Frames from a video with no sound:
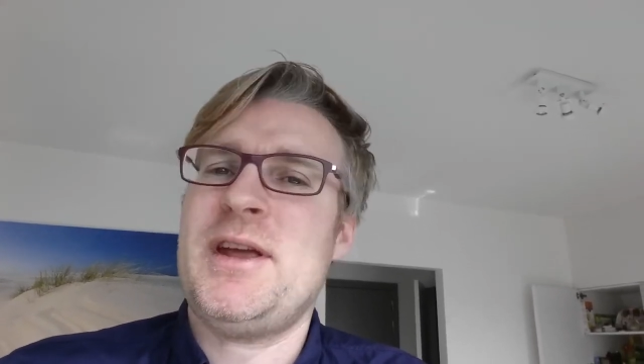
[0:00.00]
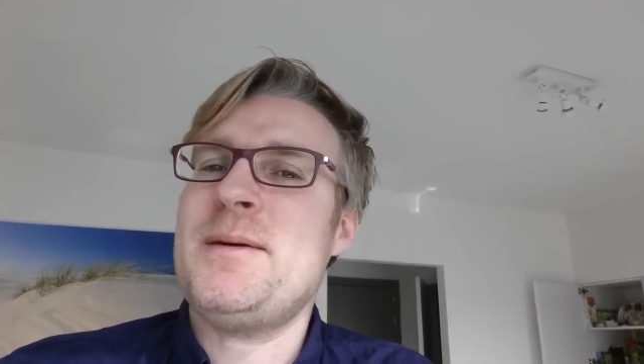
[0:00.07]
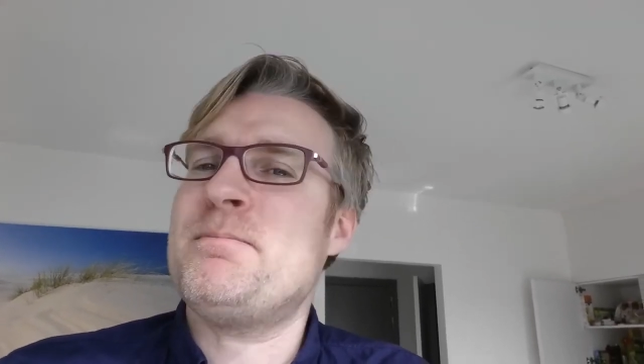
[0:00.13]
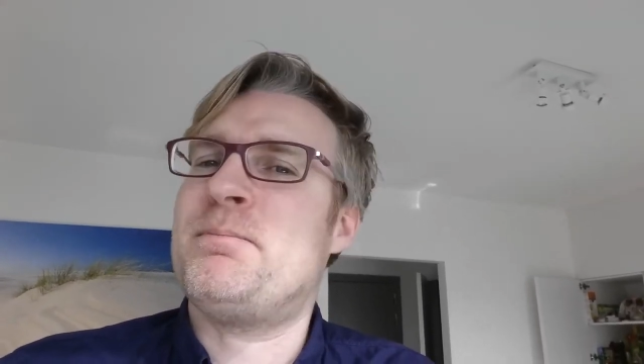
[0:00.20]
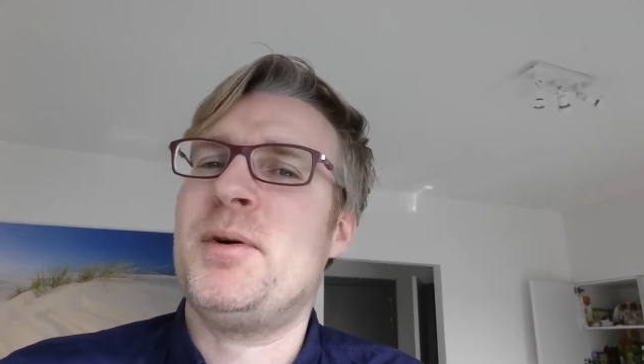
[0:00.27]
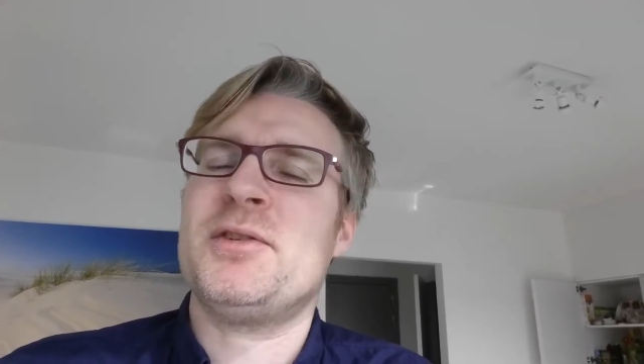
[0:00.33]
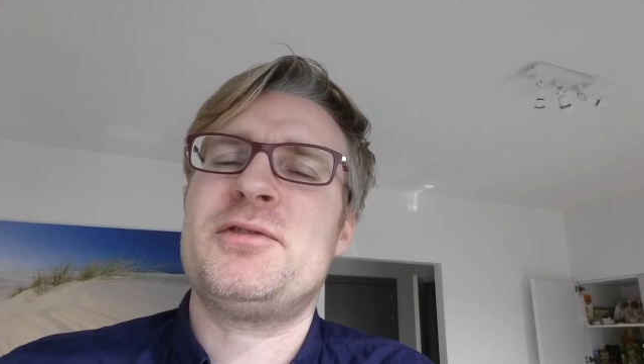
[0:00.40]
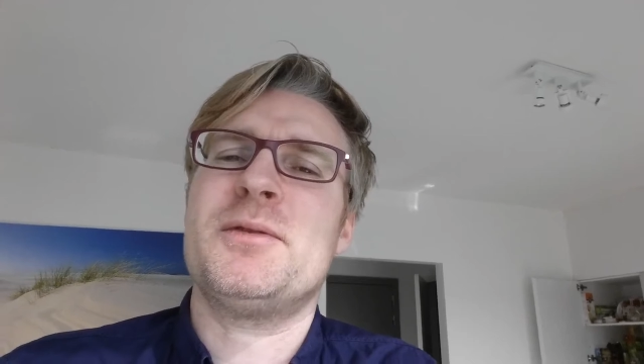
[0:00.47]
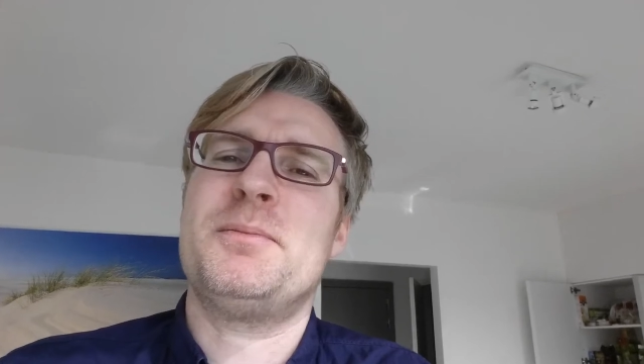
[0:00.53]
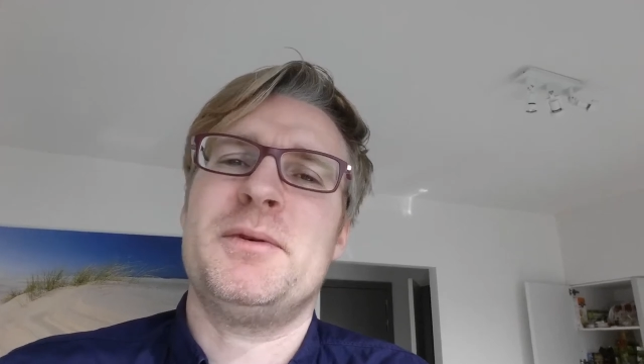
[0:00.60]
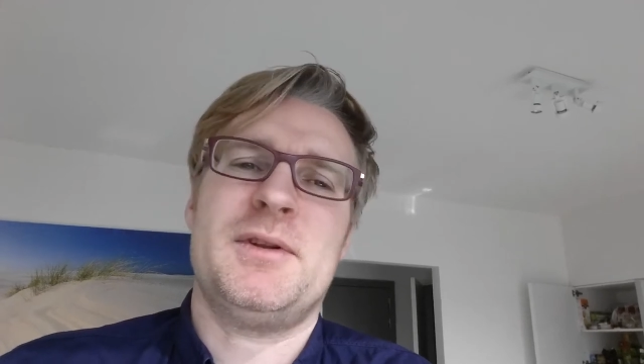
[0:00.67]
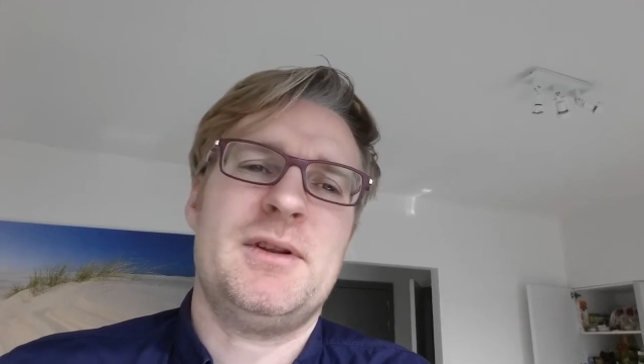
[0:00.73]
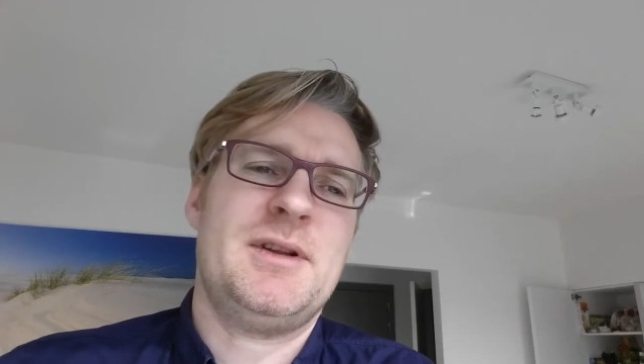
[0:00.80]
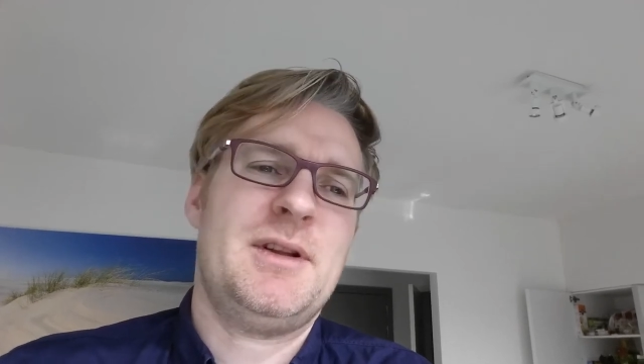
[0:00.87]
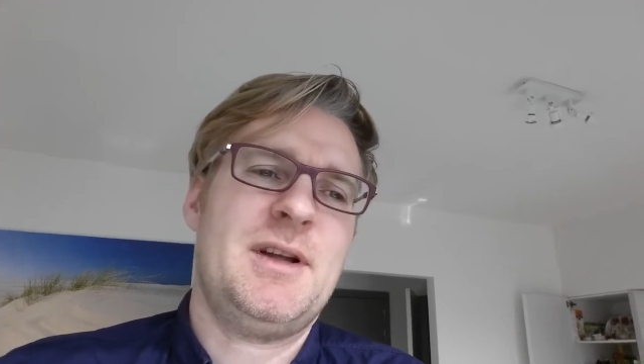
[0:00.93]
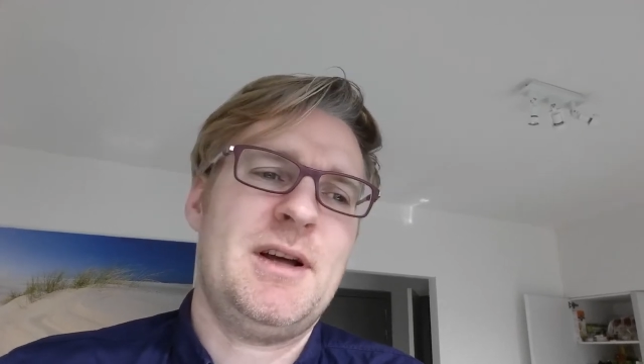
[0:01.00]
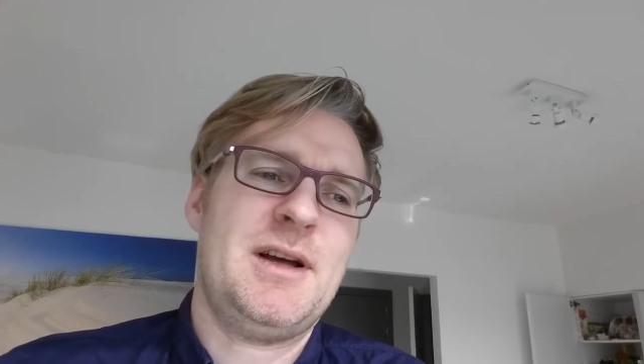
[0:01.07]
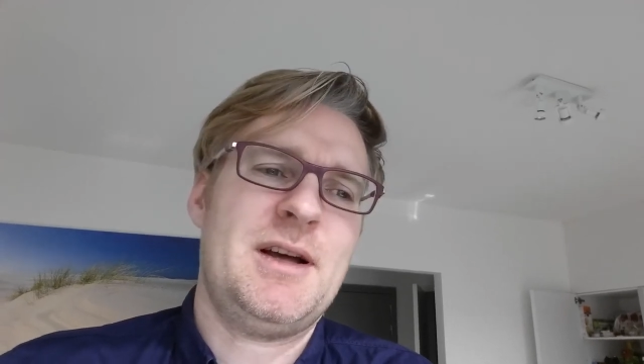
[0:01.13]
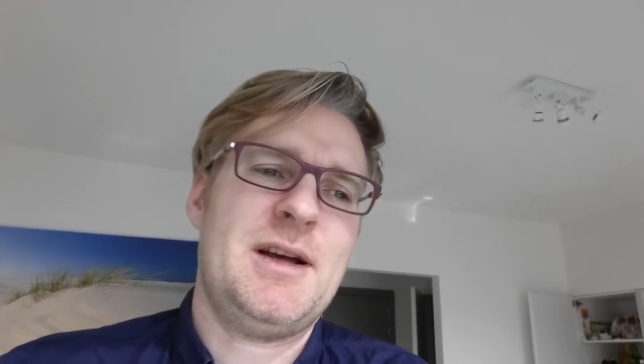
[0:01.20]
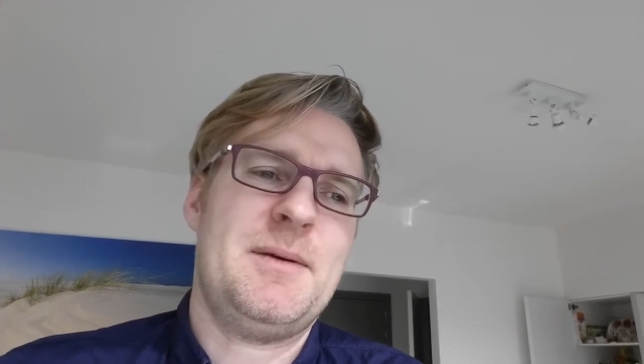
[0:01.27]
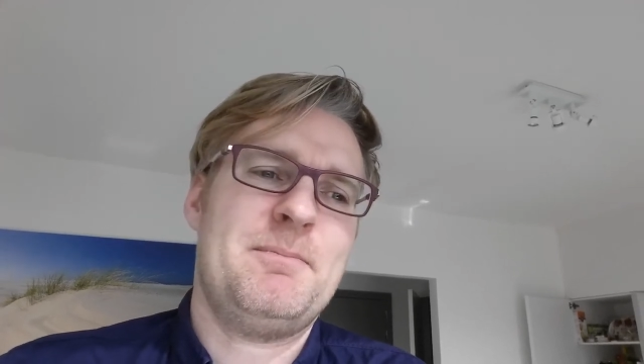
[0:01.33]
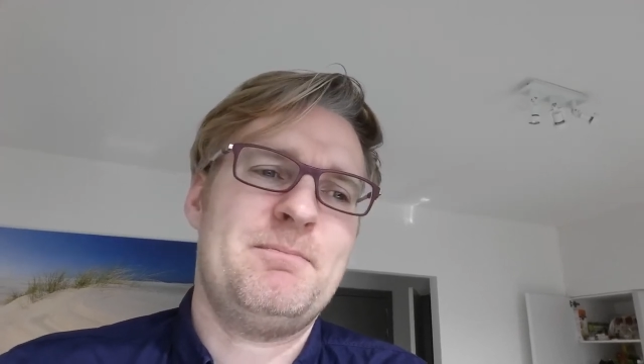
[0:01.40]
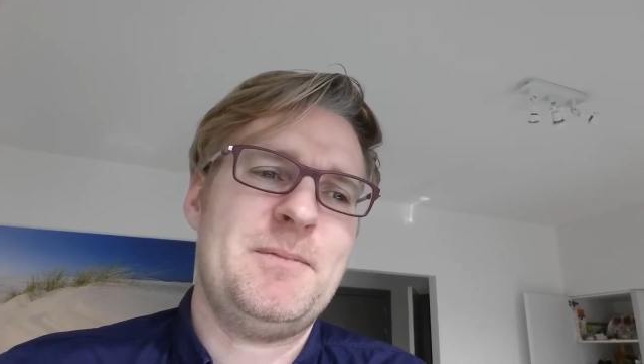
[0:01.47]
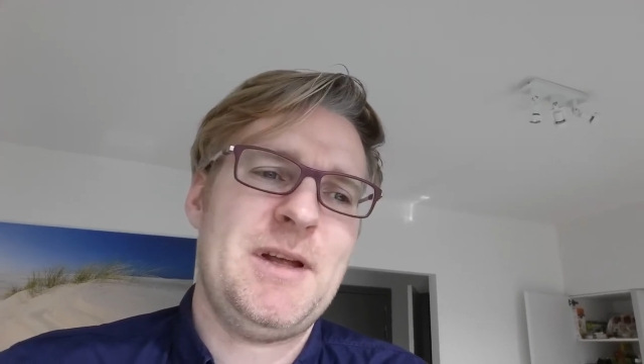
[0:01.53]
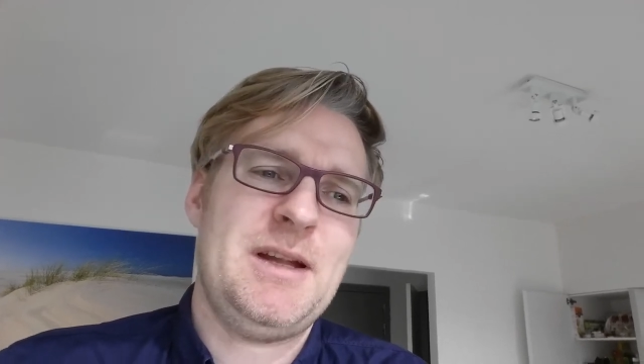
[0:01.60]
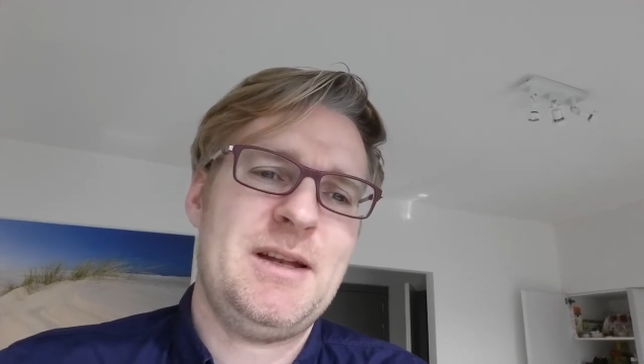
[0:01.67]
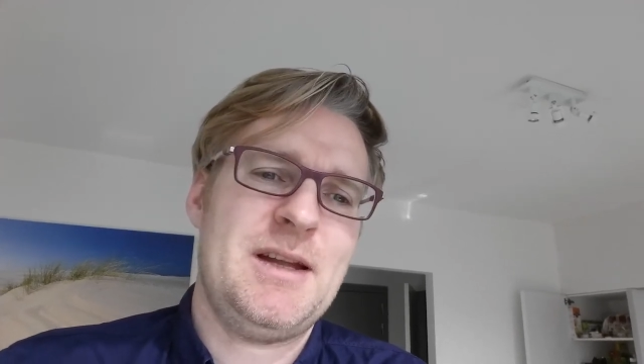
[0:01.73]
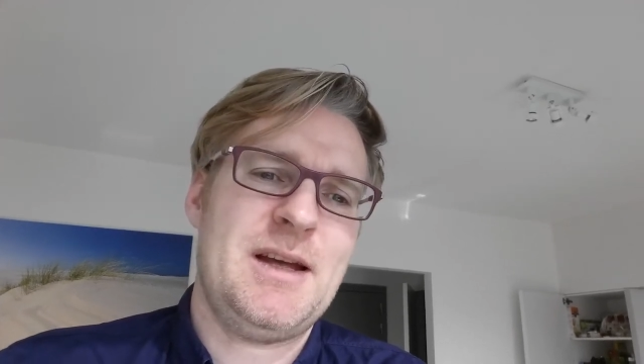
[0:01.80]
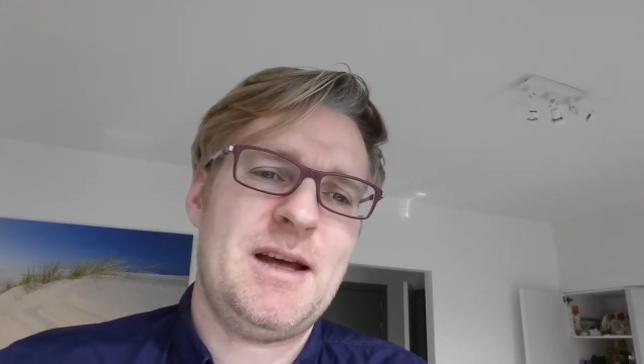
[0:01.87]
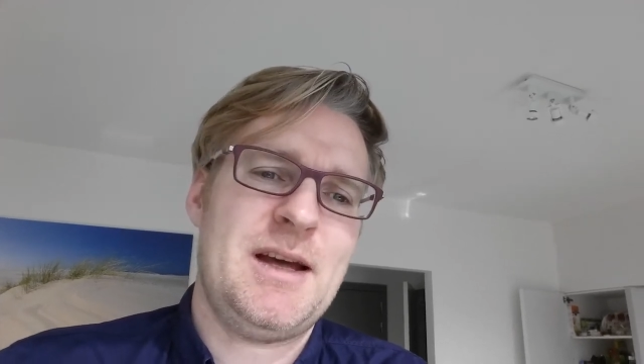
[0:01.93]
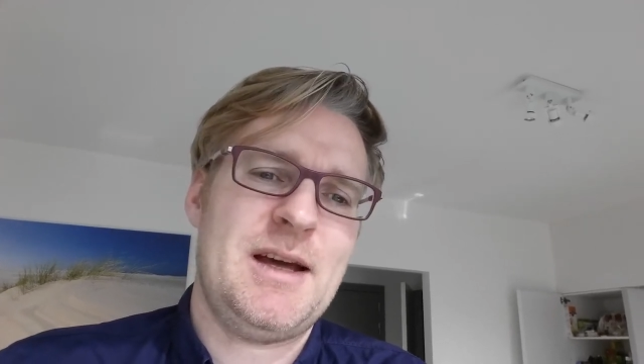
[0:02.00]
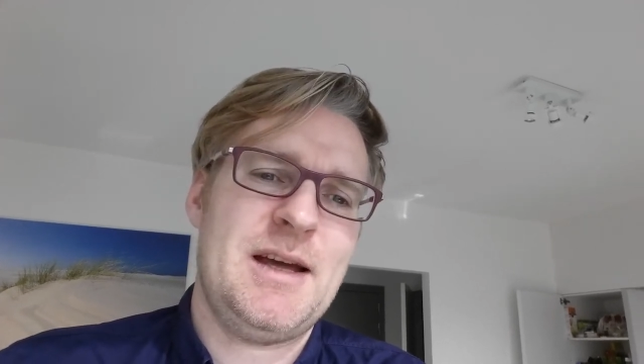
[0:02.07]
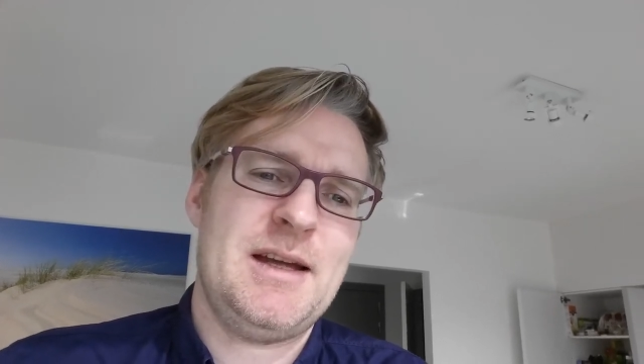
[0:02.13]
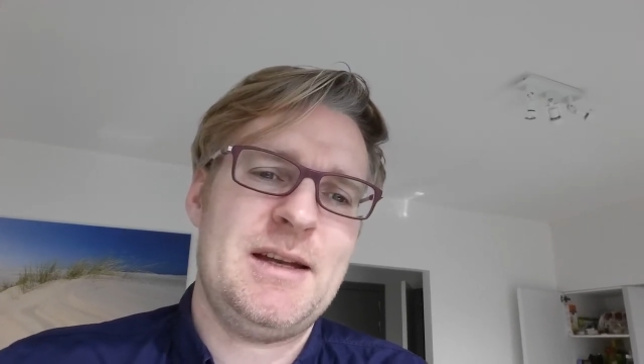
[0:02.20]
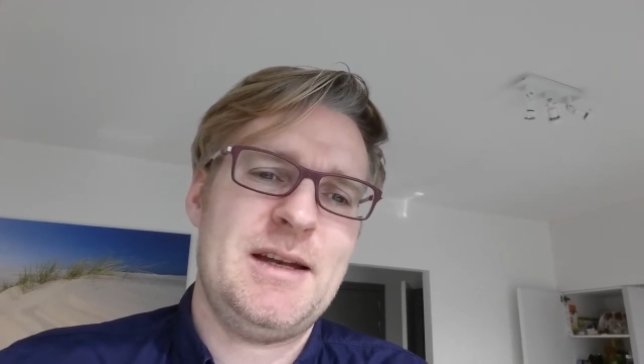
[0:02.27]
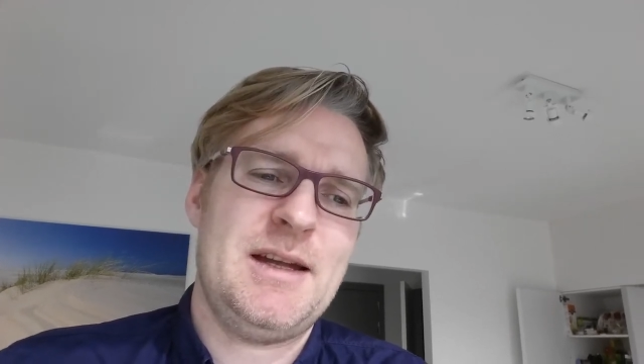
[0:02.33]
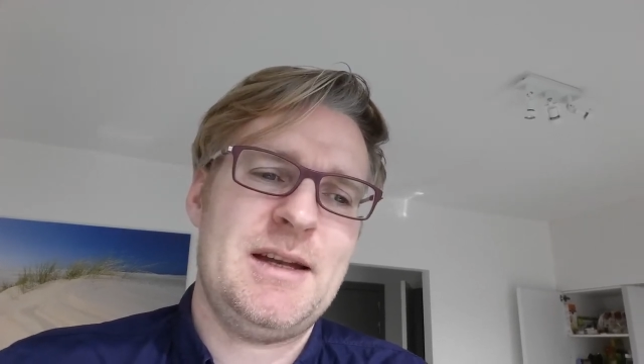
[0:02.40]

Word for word: impossible um, in, uh, in,